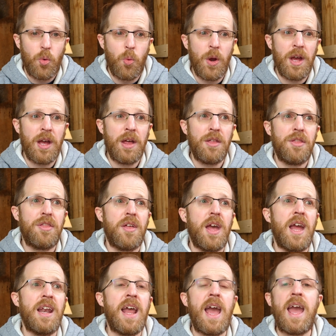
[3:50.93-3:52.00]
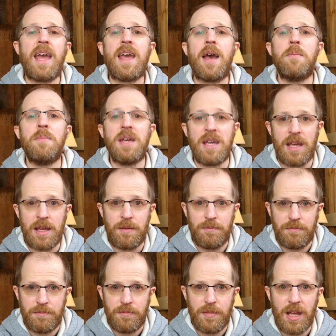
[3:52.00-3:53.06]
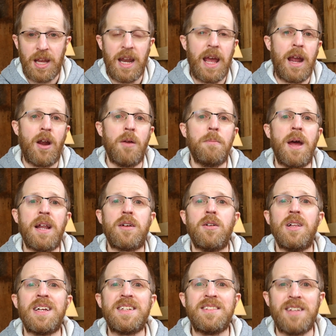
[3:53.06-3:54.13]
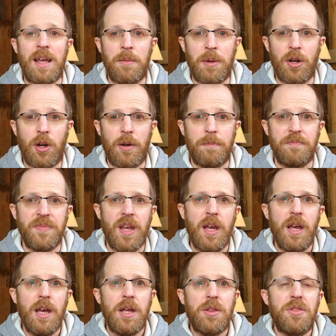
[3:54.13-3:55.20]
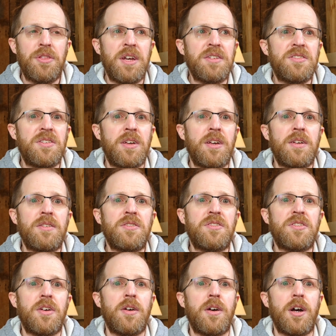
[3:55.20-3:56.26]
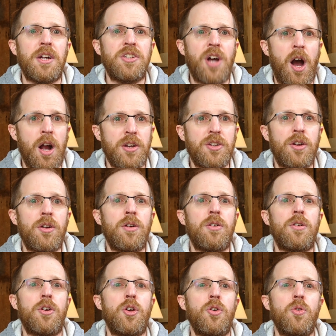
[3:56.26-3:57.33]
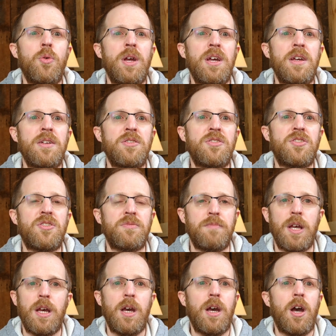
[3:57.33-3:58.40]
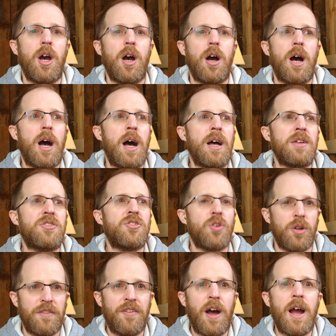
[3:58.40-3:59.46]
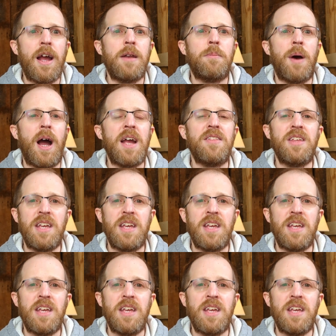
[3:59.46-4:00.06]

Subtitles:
with an AME, an Air Medical Examiner. This is a doctor who is certified by